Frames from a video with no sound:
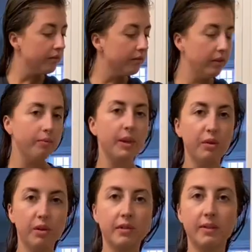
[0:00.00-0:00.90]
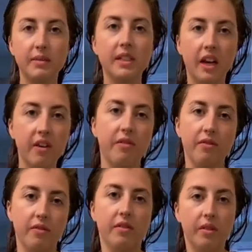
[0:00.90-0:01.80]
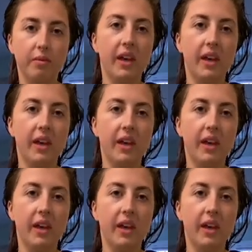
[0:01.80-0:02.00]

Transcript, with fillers: We've been through some stuff. We